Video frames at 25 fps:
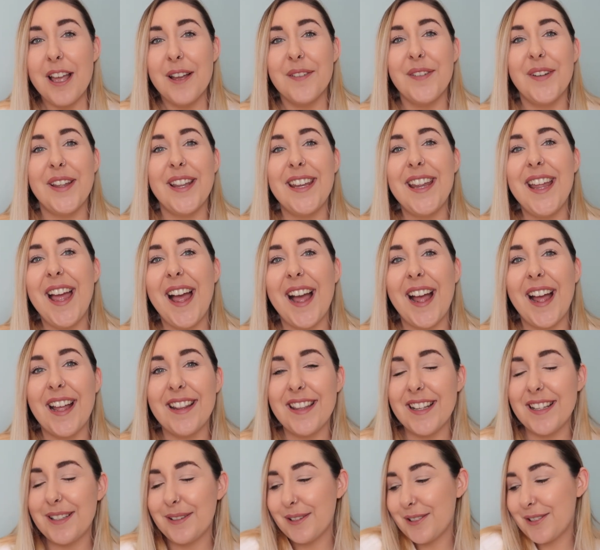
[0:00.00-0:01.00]
But yeah,
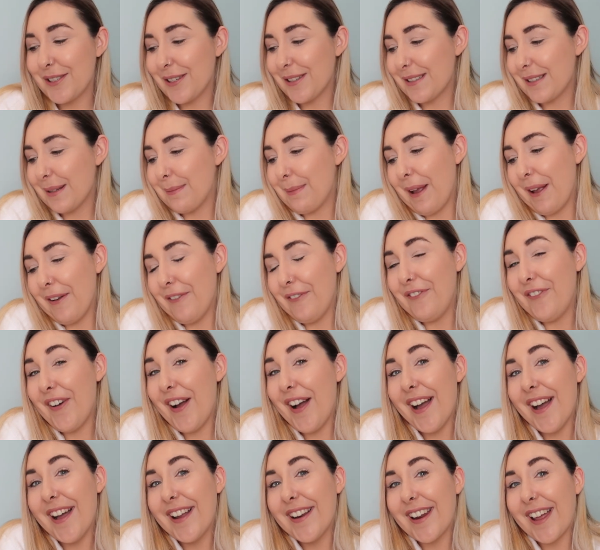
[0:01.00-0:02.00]
this was just a bit of
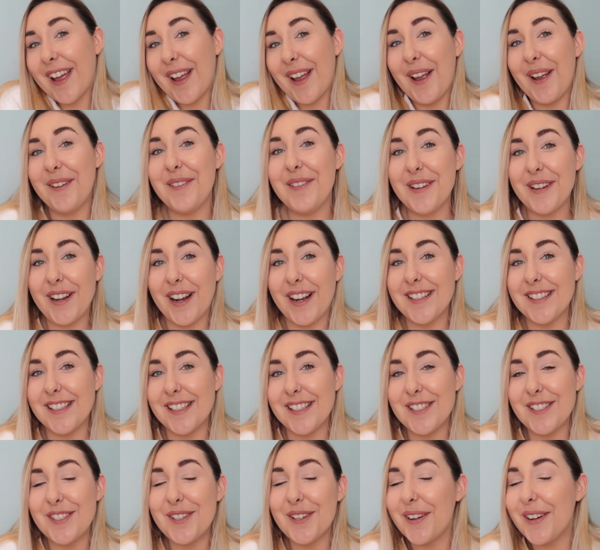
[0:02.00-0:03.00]
fun. I hope you guys
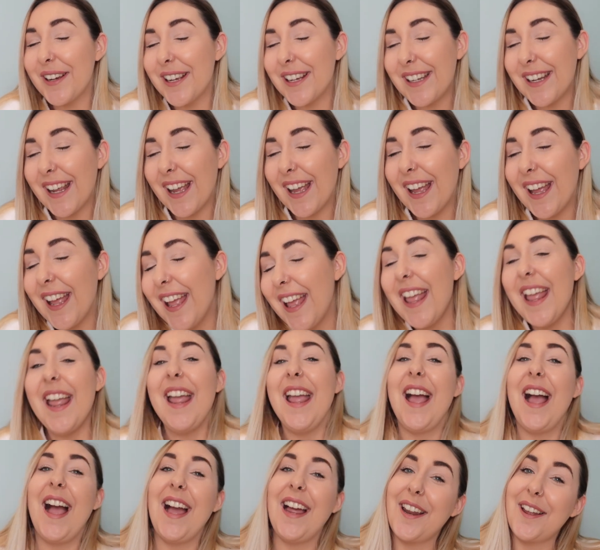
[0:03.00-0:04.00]
enjoyed it,
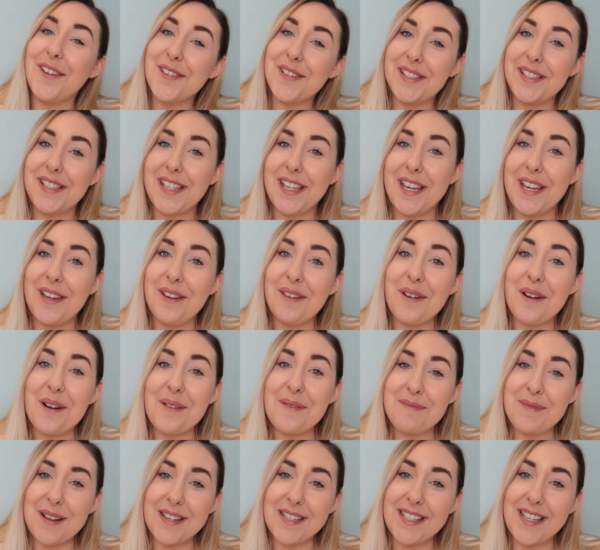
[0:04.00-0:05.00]
and I will see you
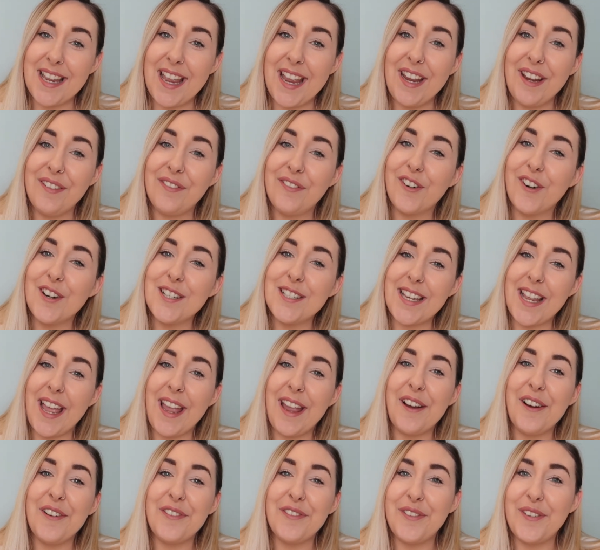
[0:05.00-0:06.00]
on Monday for a
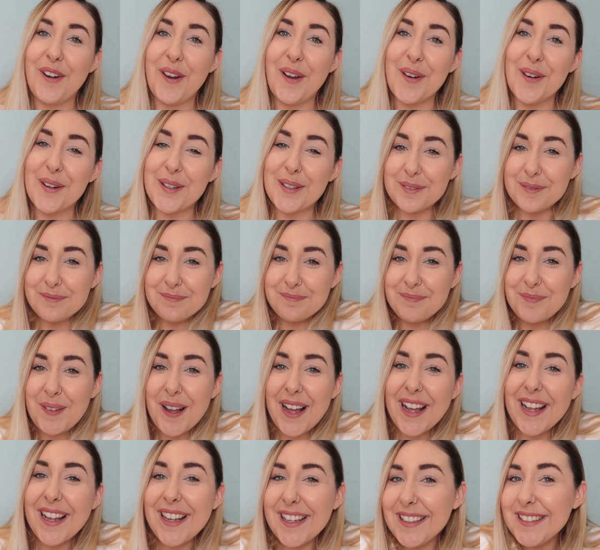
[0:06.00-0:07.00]
day off vlog.
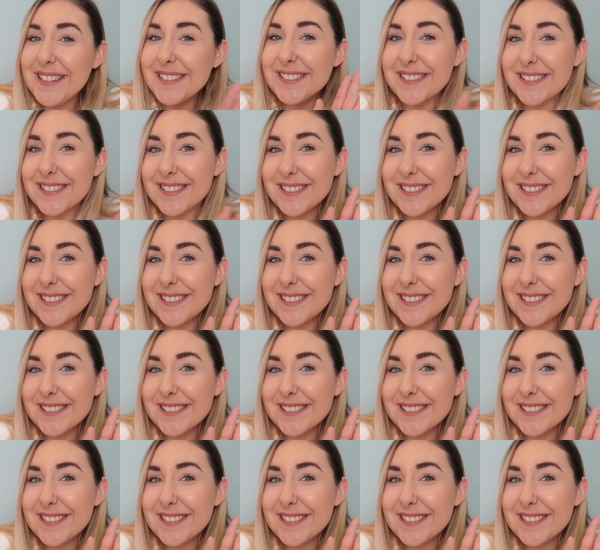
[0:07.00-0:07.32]
Bye!